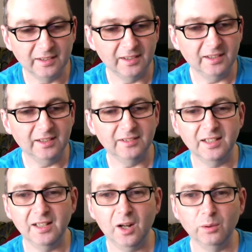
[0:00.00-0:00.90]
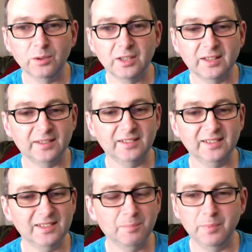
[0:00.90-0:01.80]
and he holds it.
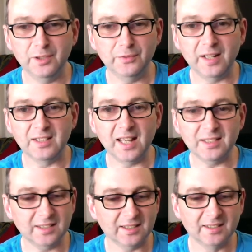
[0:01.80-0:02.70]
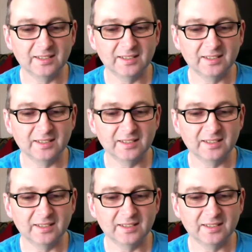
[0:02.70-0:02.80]
It's fantastic.